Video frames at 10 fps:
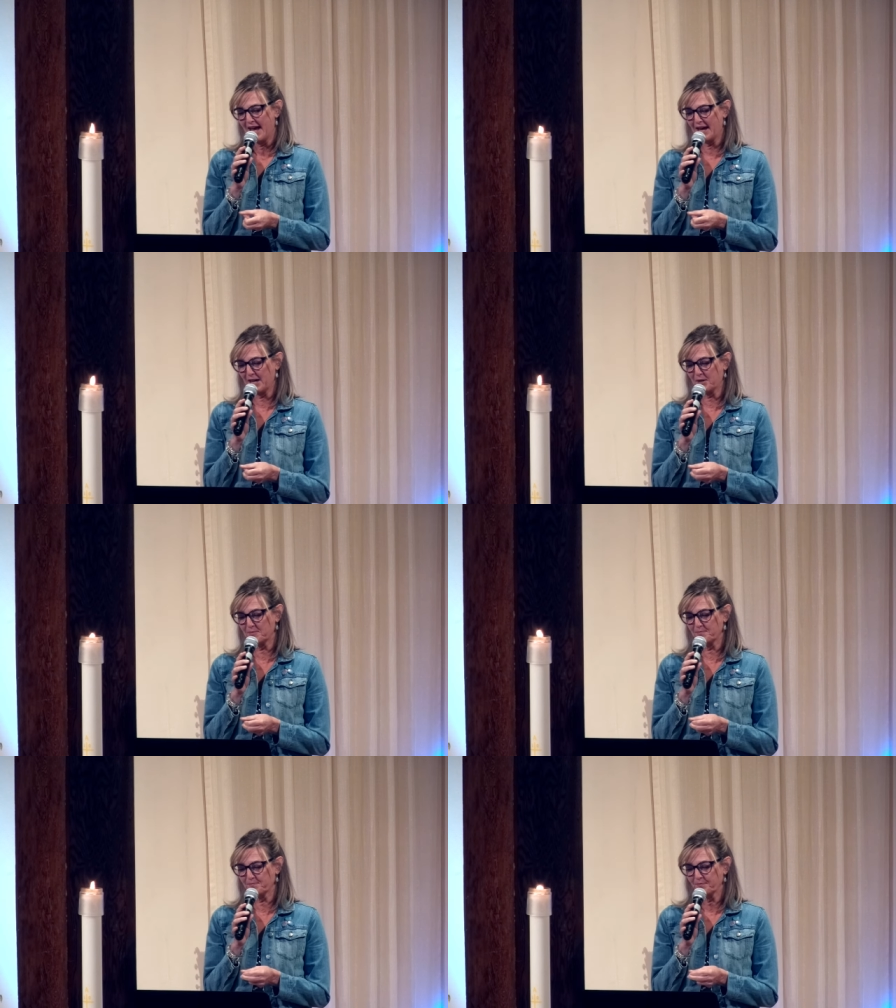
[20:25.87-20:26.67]

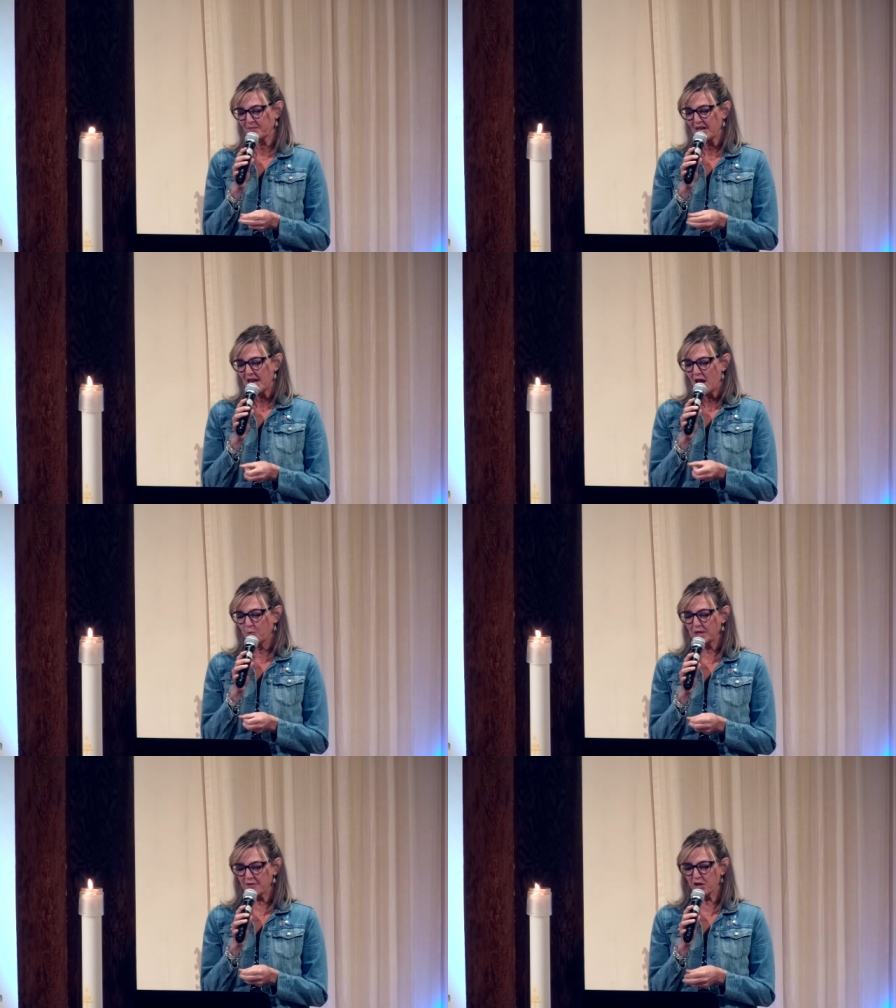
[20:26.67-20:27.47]
And
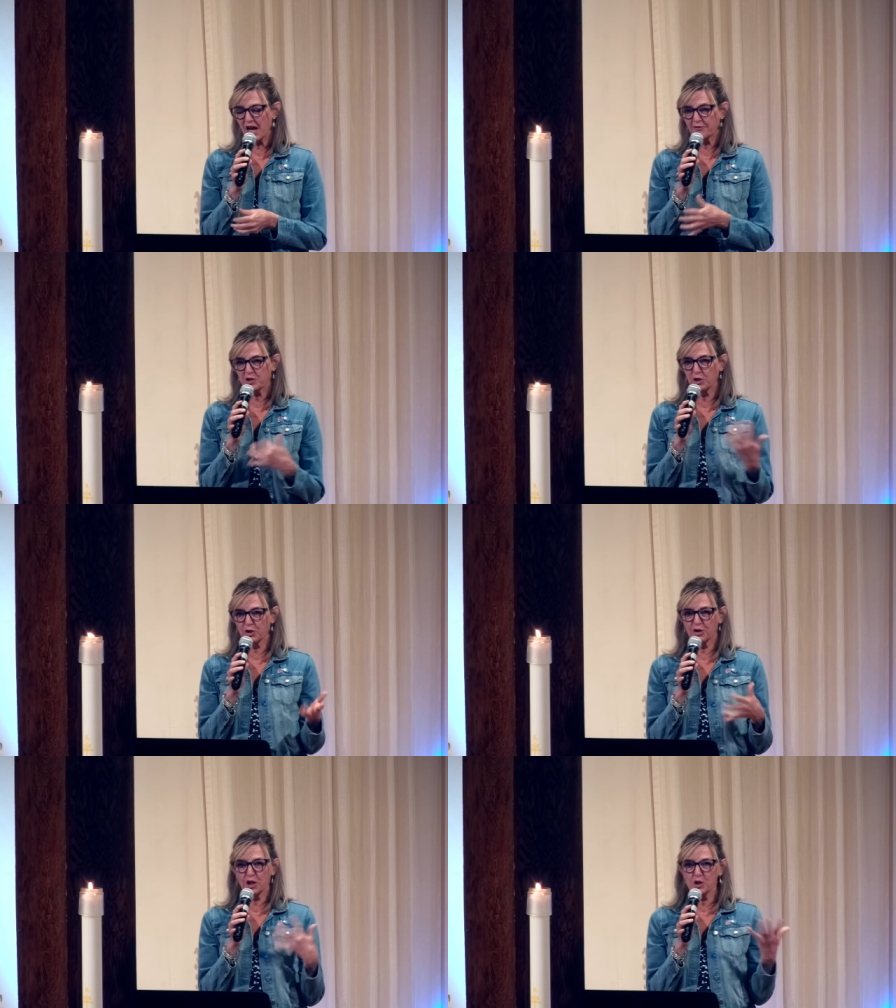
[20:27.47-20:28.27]
whenever I have to
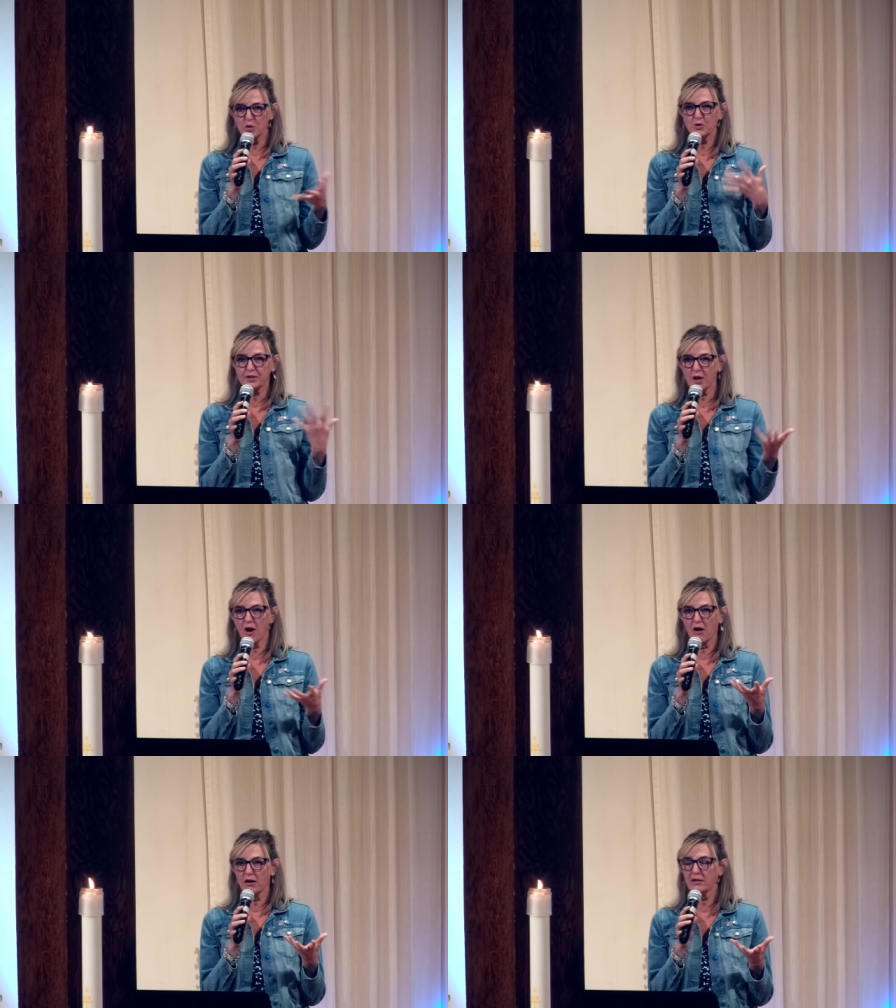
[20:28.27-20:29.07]
learn a new
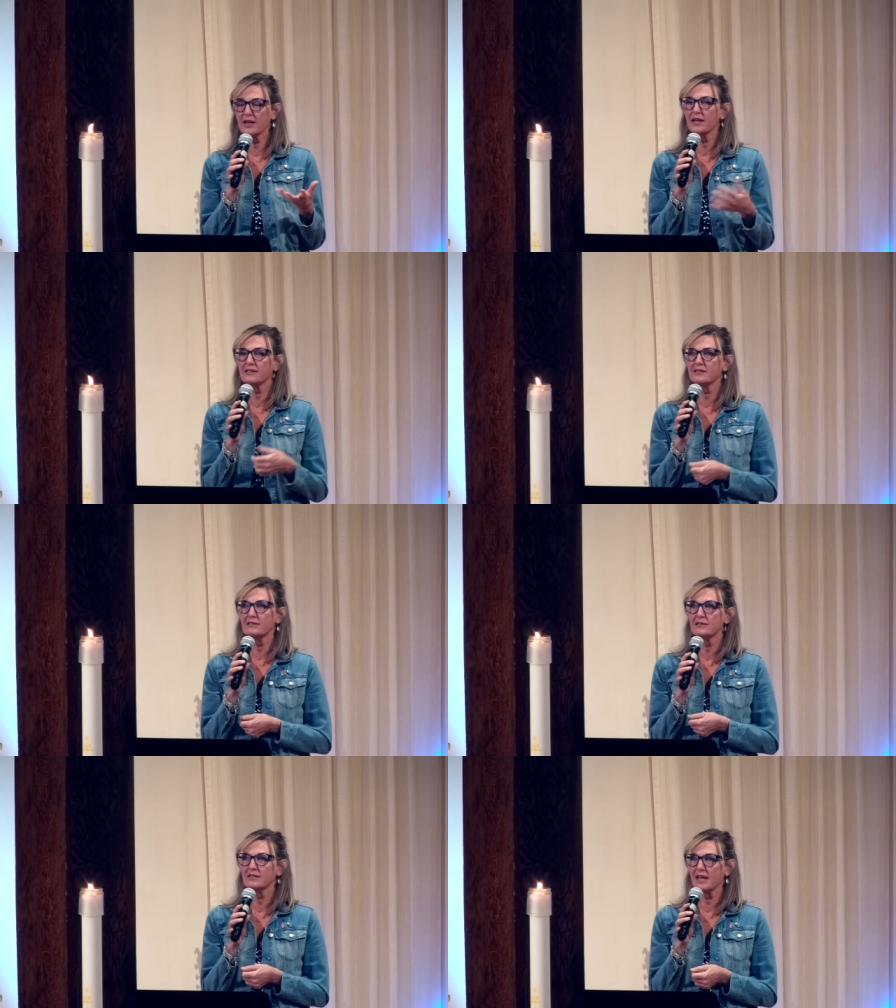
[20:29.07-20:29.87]
song, it
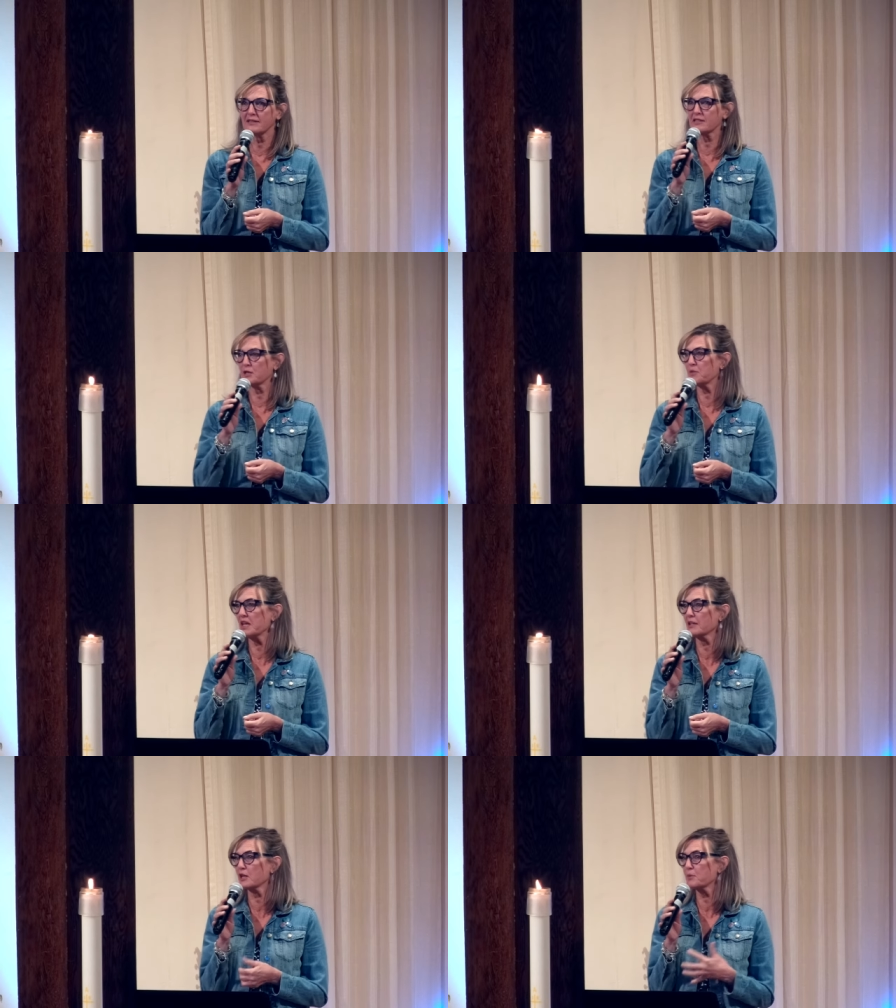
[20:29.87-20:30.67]
tends to
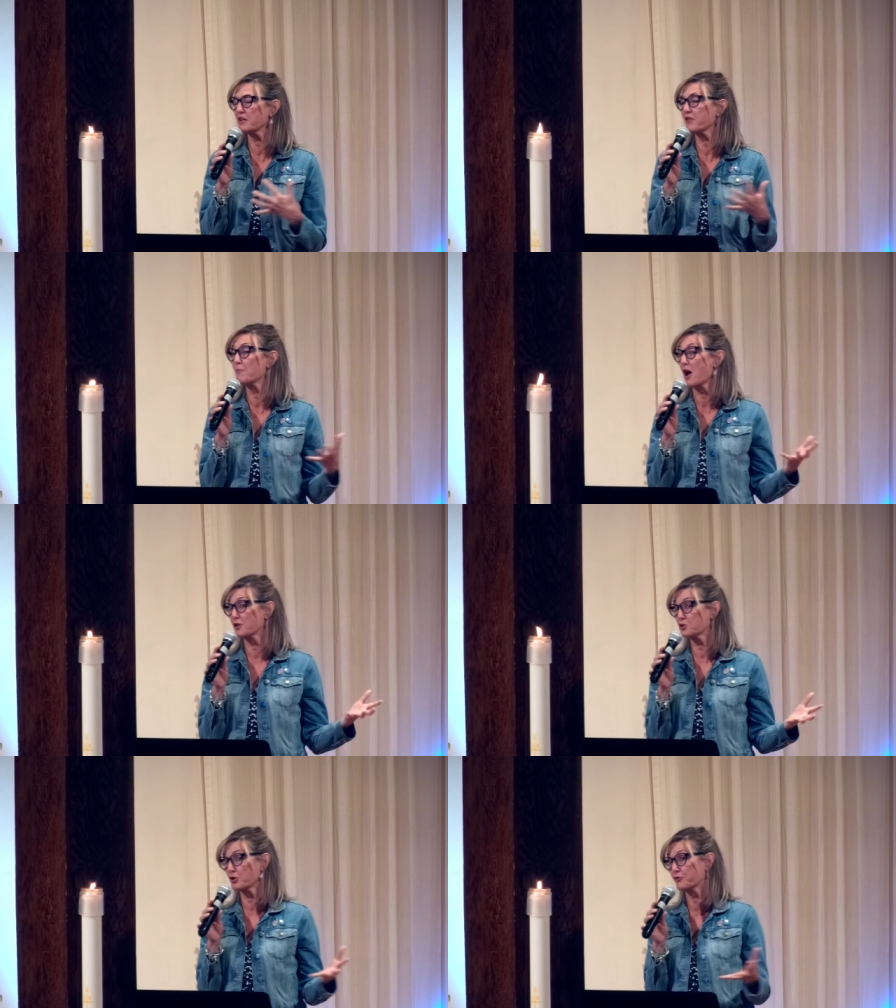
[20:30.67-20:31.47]
be a little bit of a
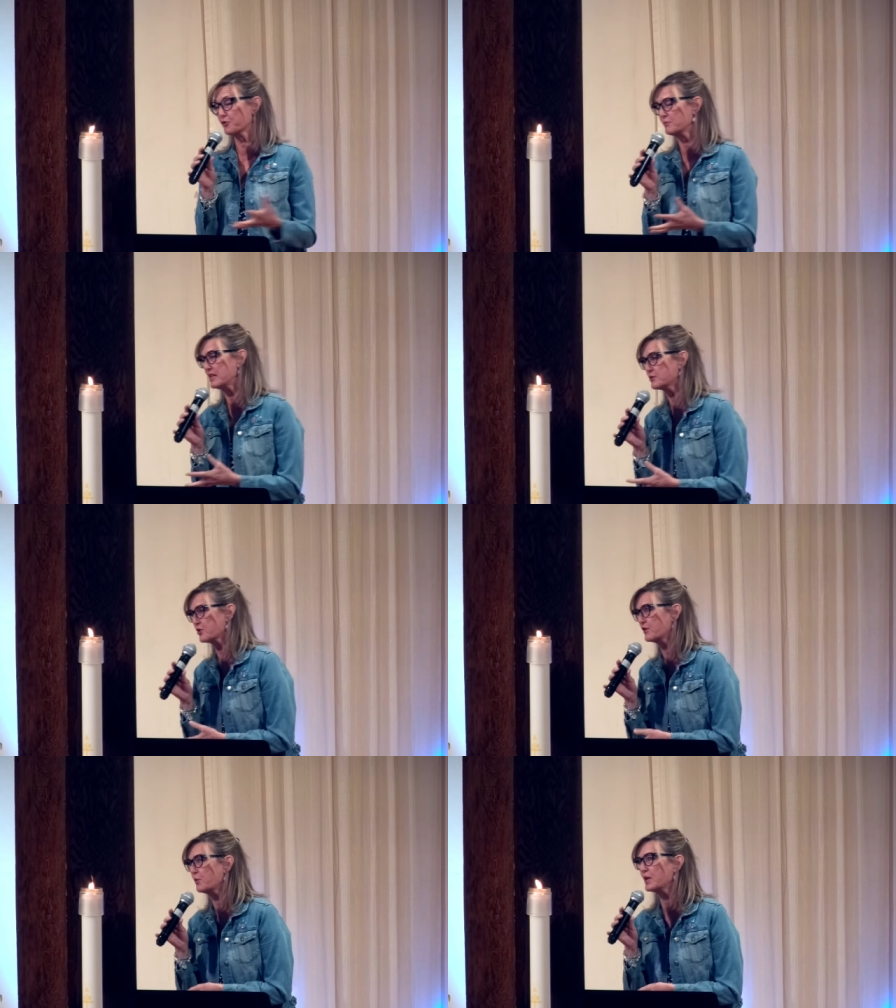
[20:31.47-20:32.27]
mantra for me
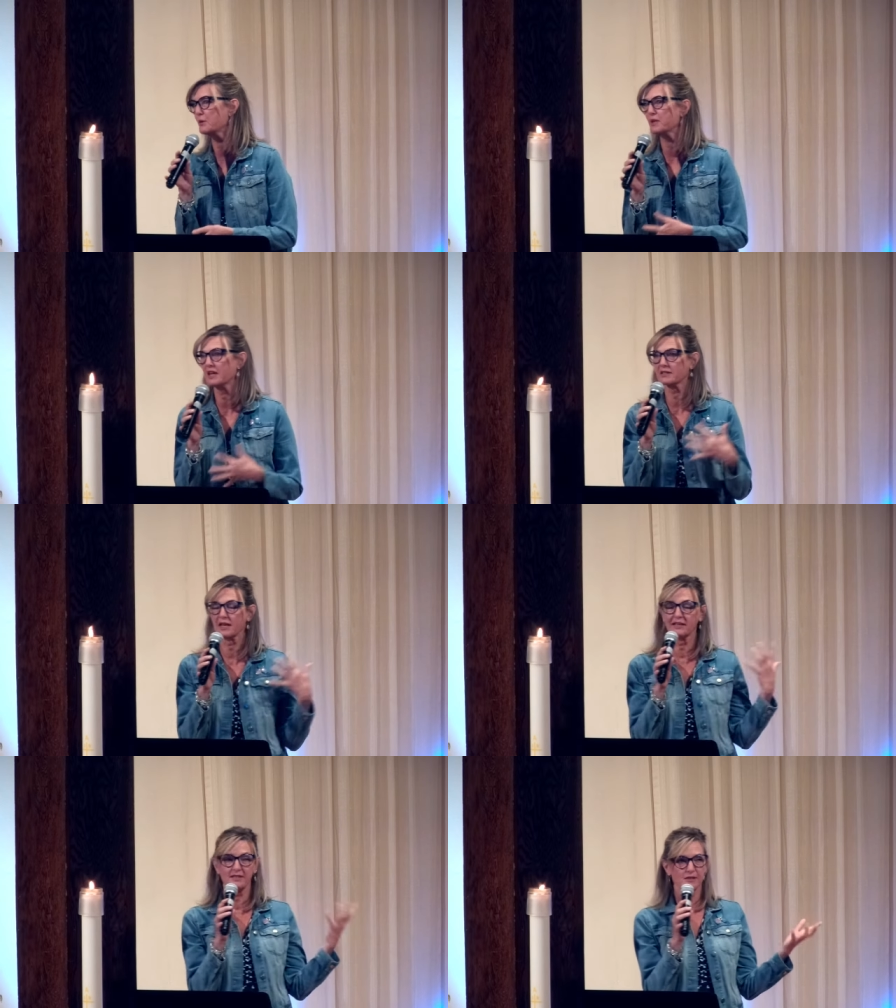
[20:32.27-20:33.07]
during the week because
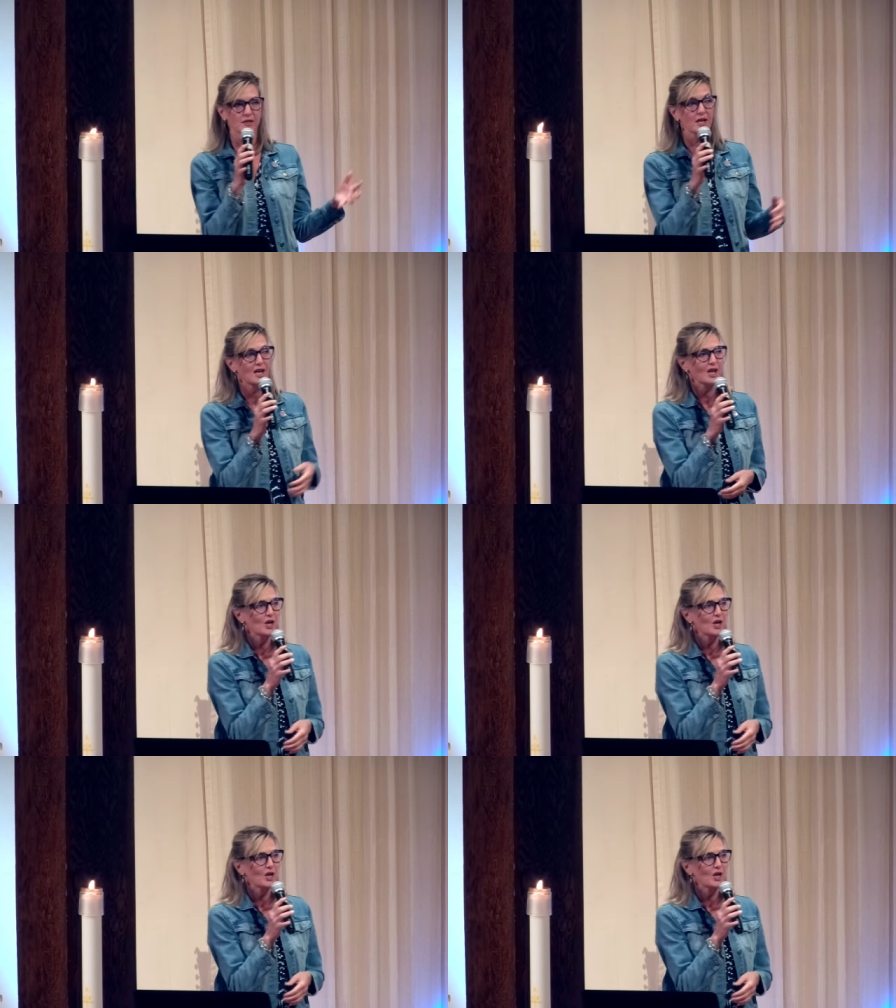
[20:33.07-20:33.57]
I listen